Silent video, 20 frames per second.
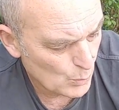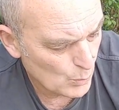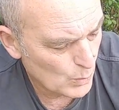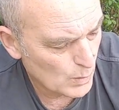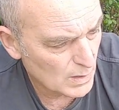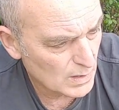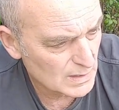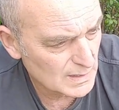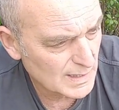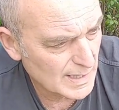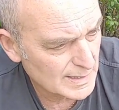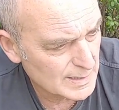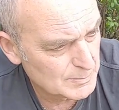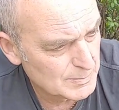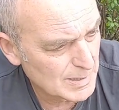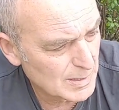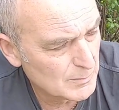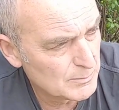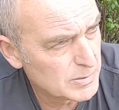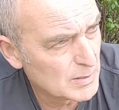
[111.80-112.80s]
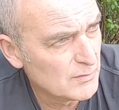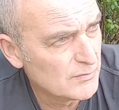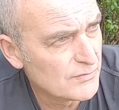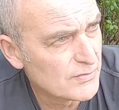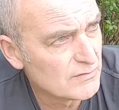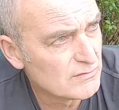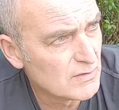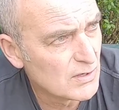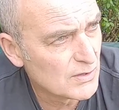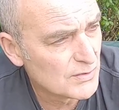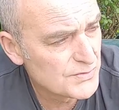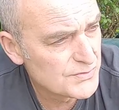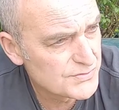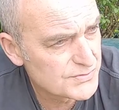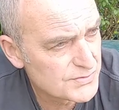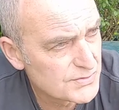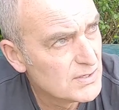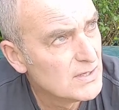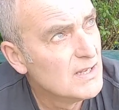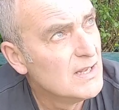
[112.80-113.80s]
What I like about both the
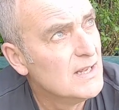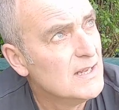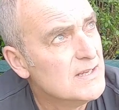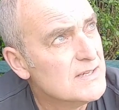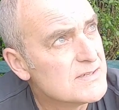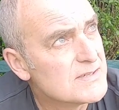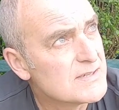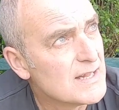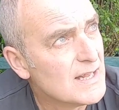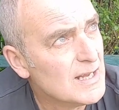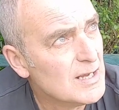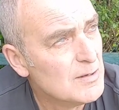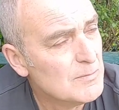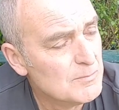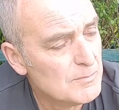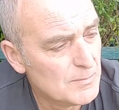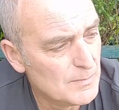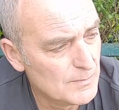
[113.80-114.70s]
rods is that